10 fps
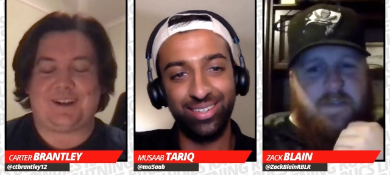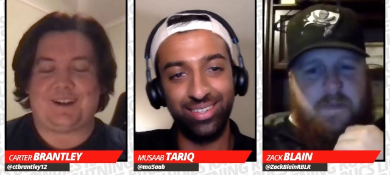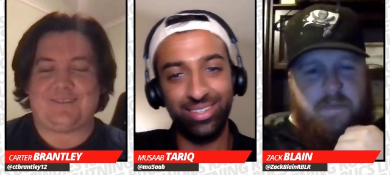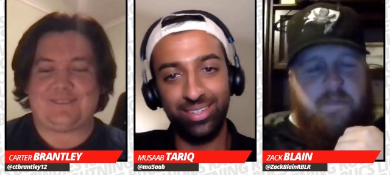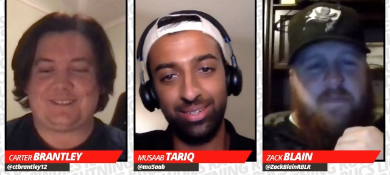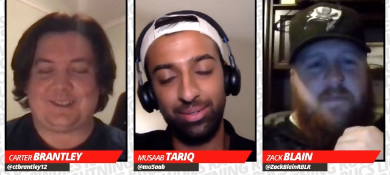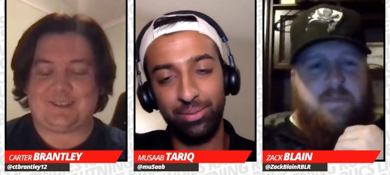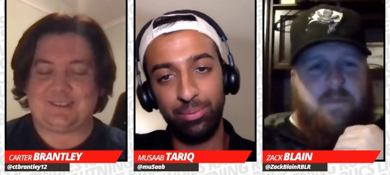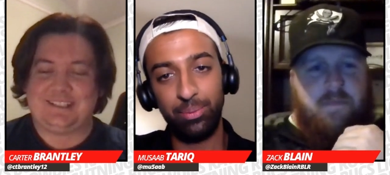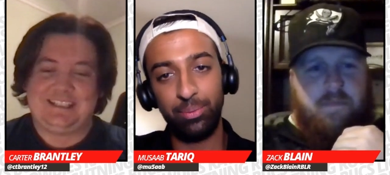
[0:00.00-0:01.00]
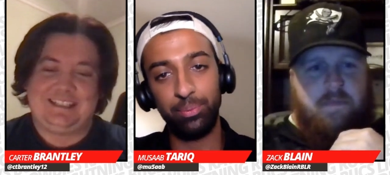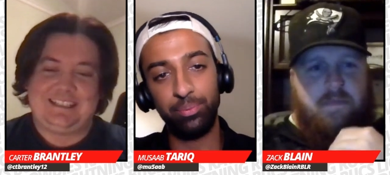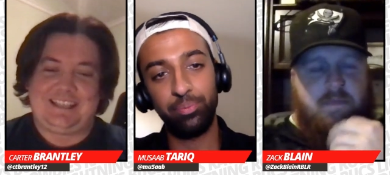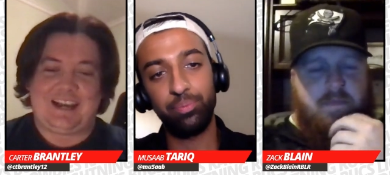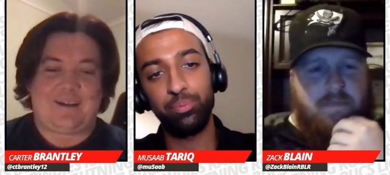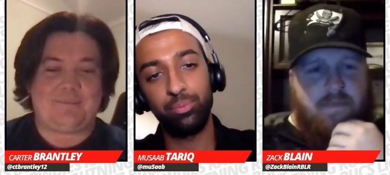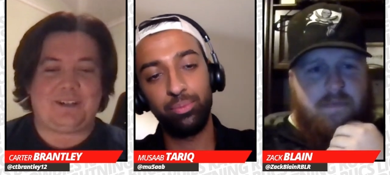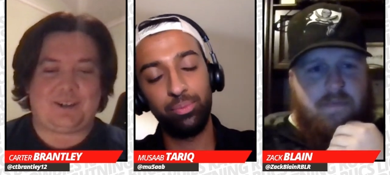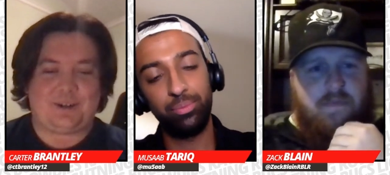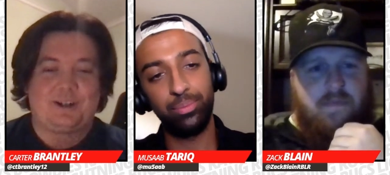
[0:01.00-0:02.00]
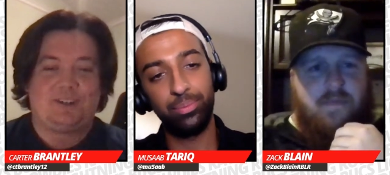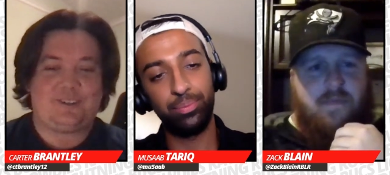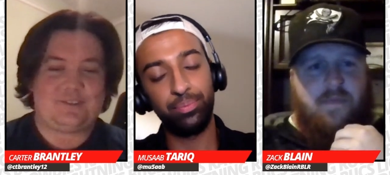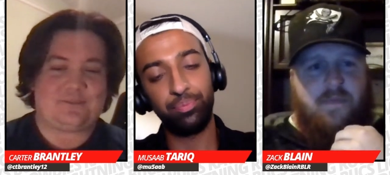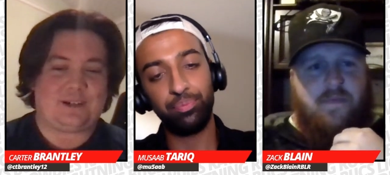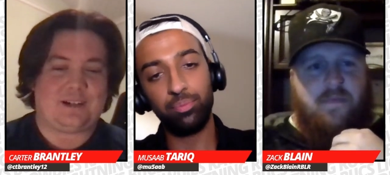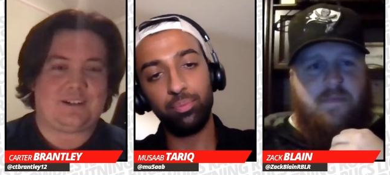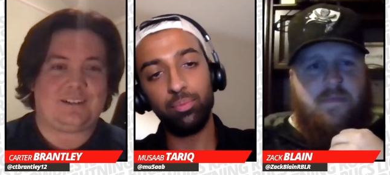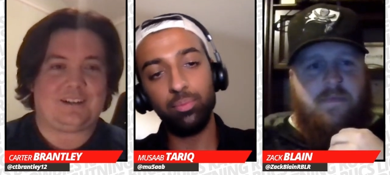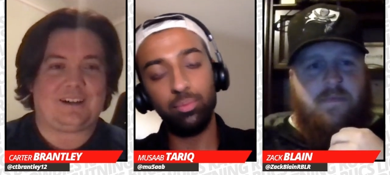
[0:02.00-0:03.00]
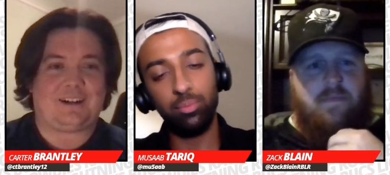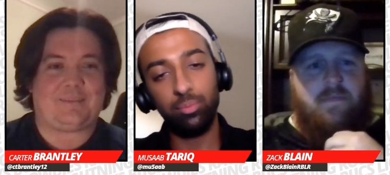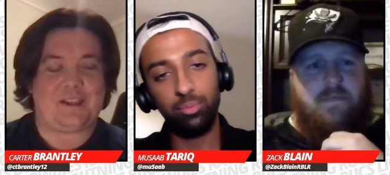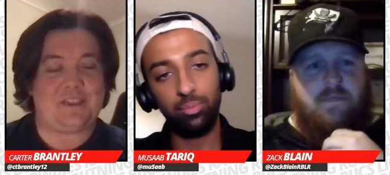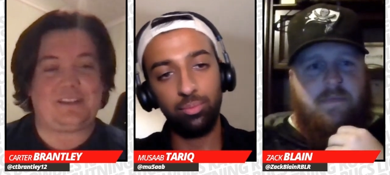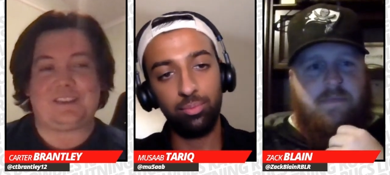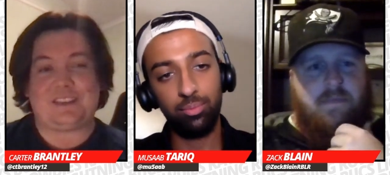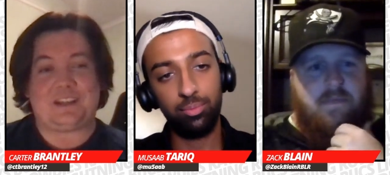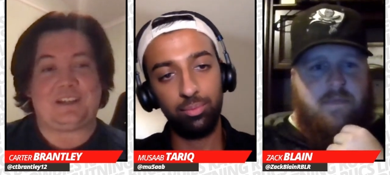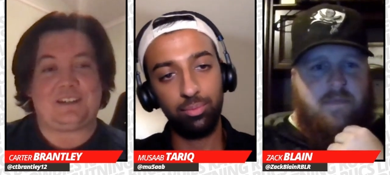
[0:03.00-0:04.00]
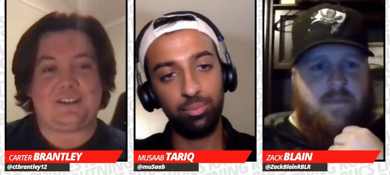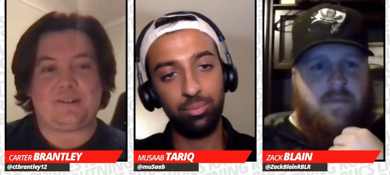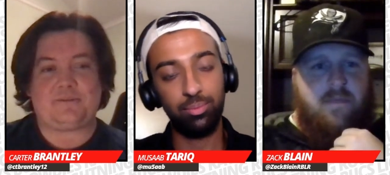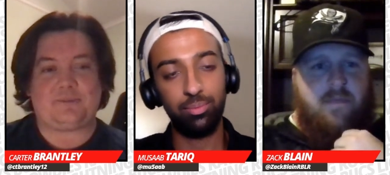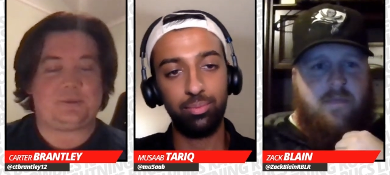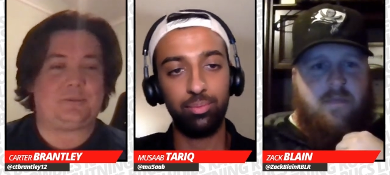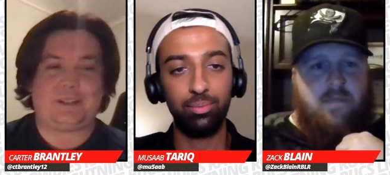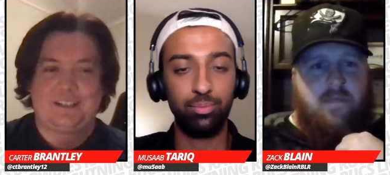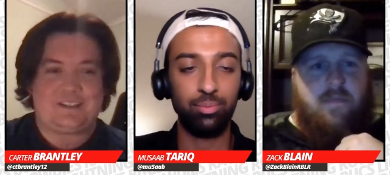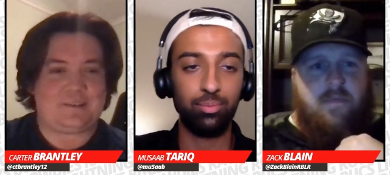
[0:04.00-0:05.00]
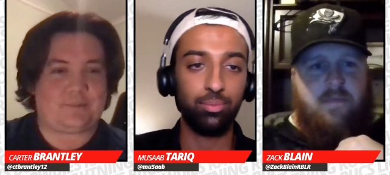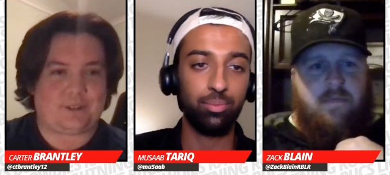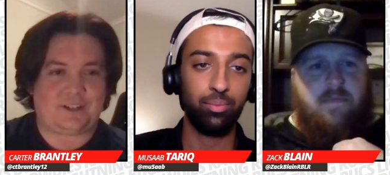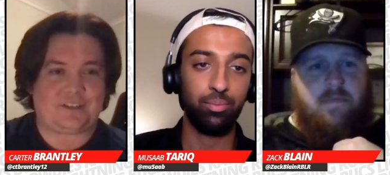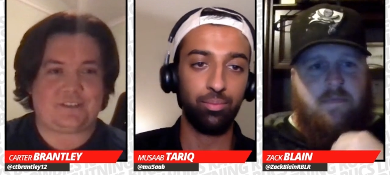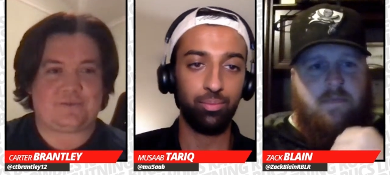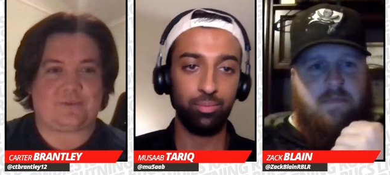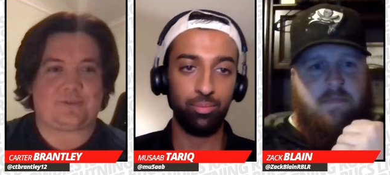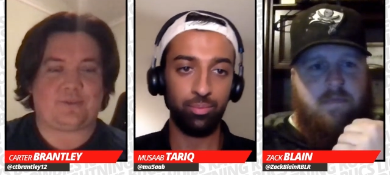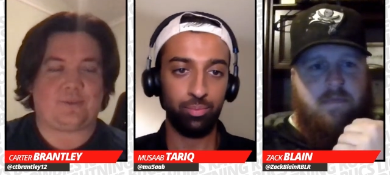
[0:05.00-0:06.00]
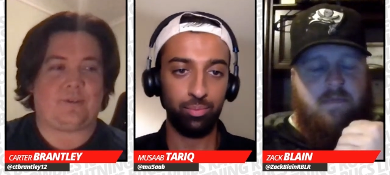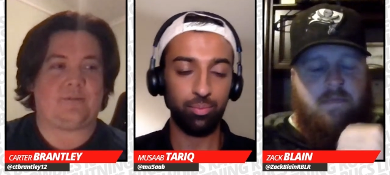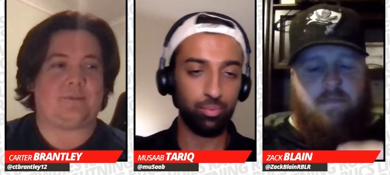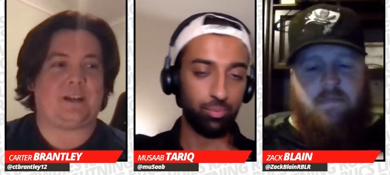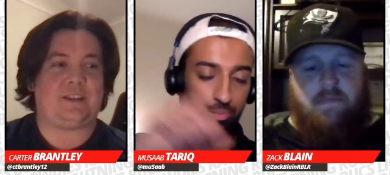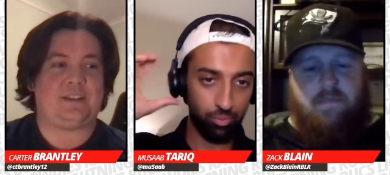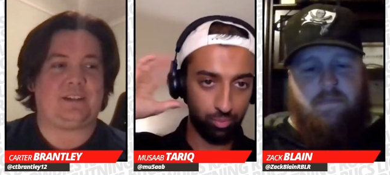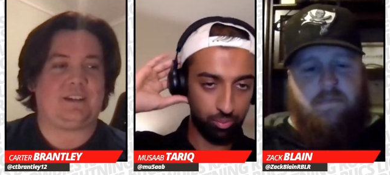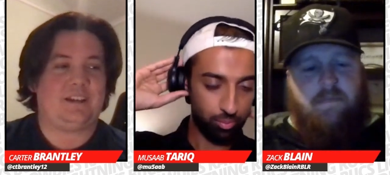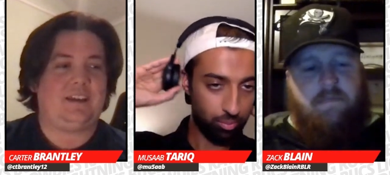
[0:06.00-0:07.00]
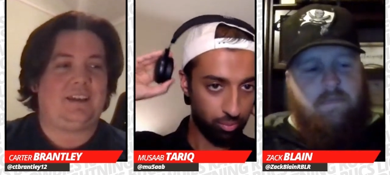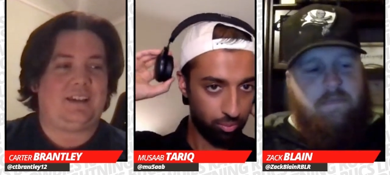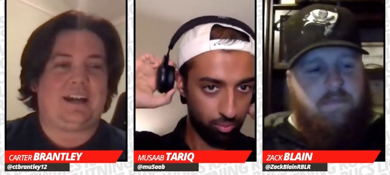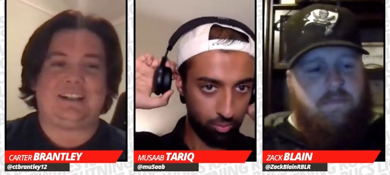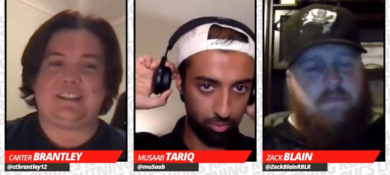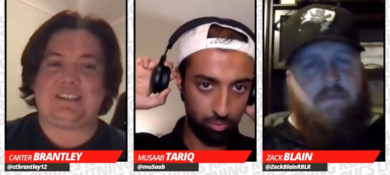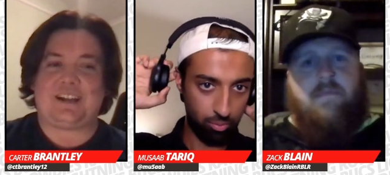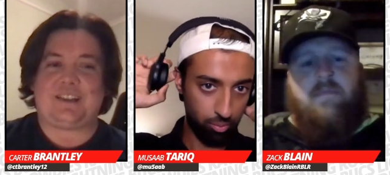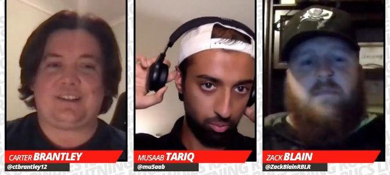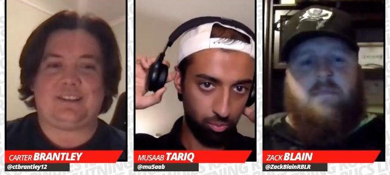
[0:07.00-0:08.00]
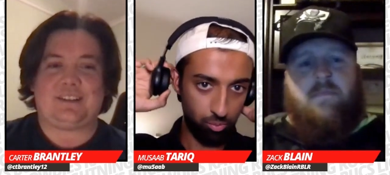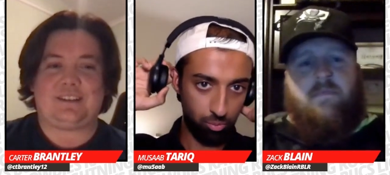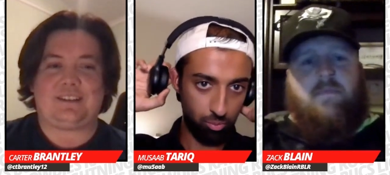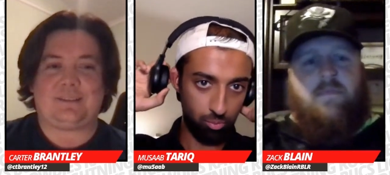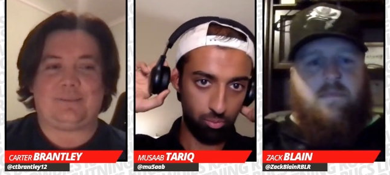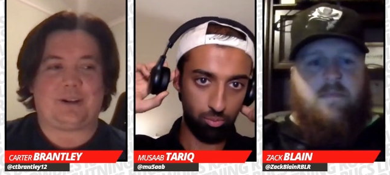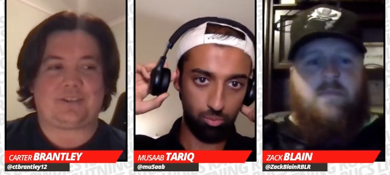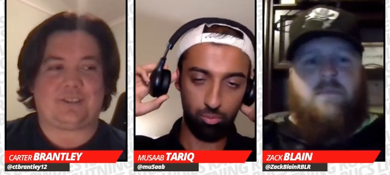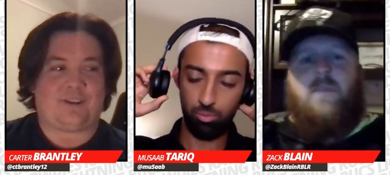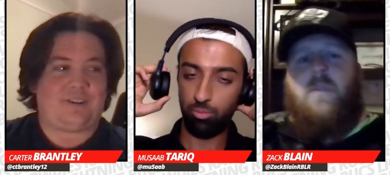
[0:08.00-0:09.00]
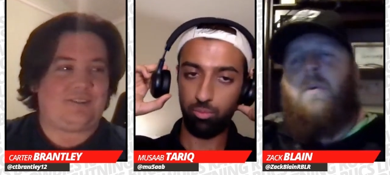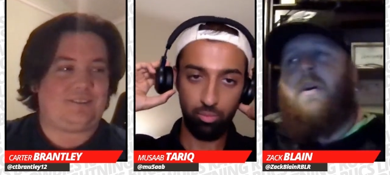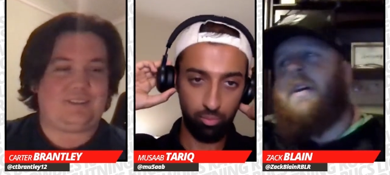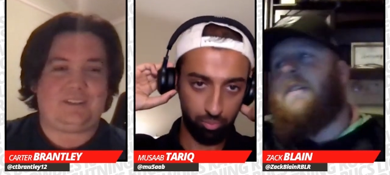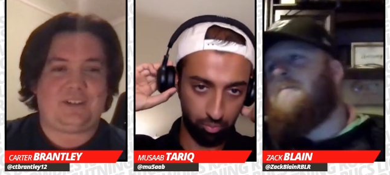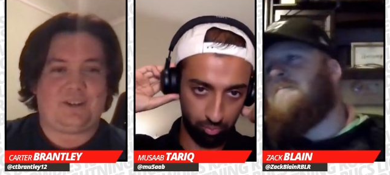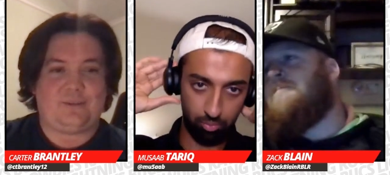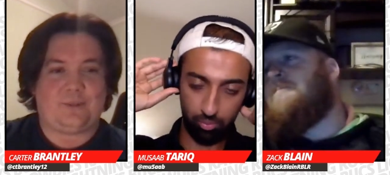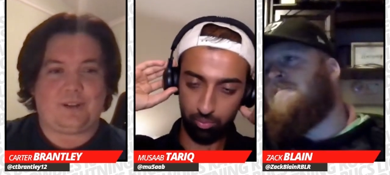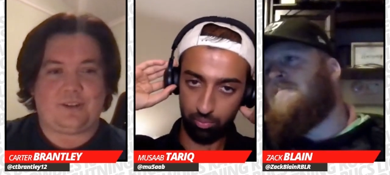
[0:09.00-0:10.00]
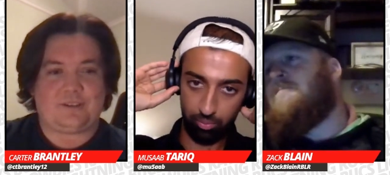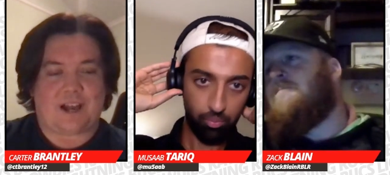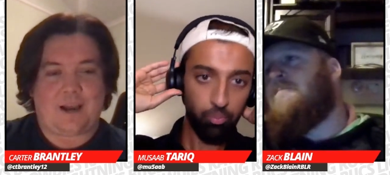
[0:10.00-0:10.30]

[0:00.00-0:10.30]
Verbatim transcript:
Speaker 1: Um, so yeah, I'm gonna go under as well. Um, I think that they get enough. We'll, we'll get into the predictions for scores, but I think I just I think that the Bucs aren't you know one of those